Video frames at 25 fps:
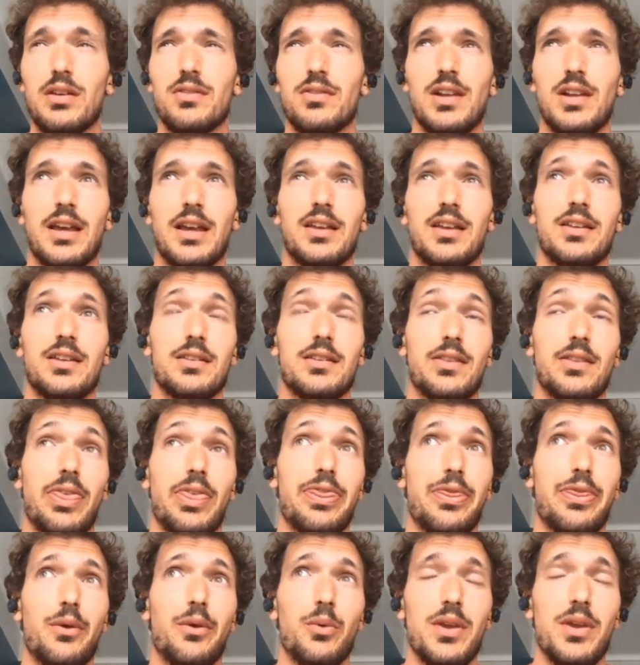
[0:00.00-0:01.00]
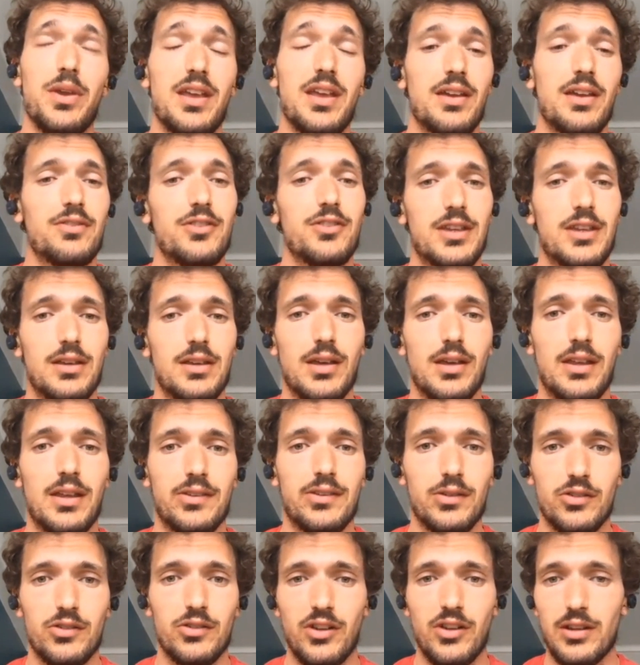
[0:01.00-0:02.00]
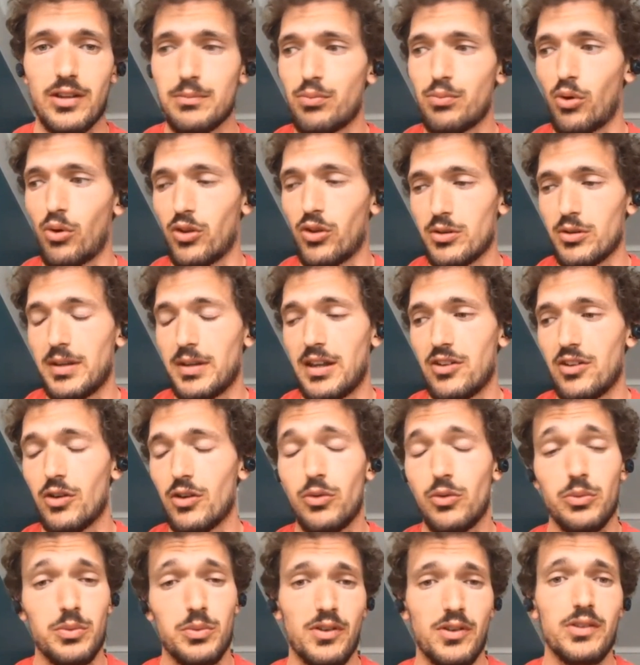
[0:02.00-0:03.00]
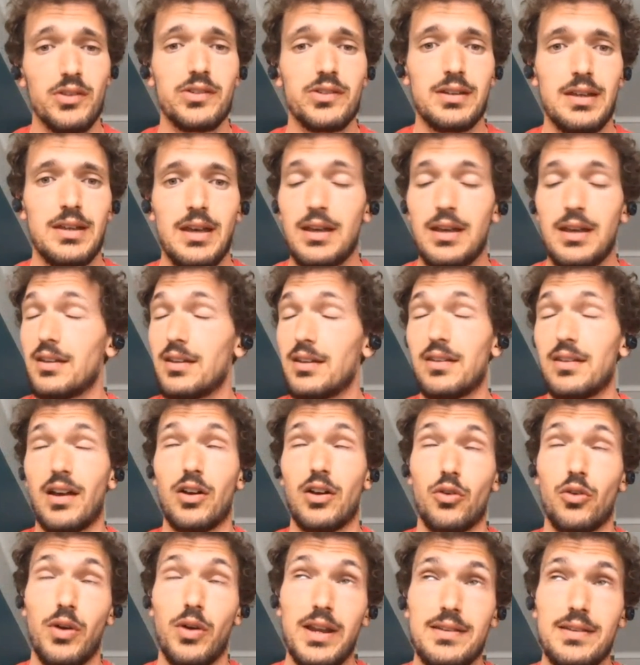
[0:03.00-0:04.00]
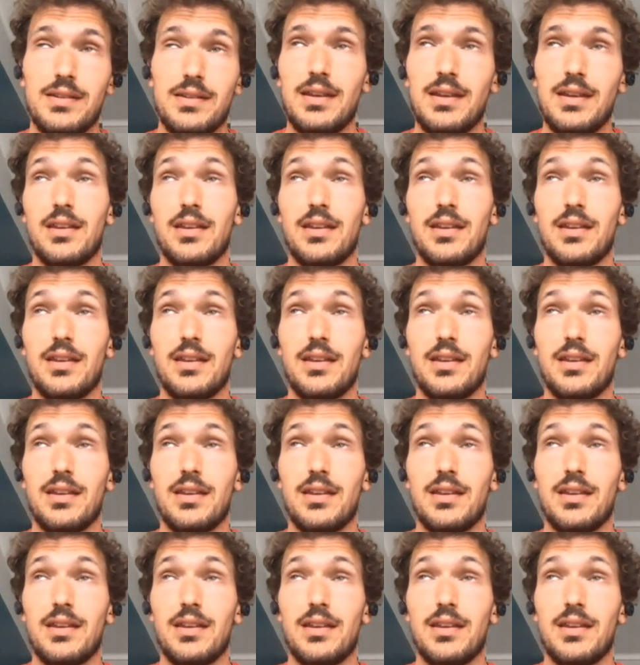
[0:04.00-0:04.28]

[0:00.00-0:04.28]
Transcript: We have 3, I think, associate product managers with us that are great.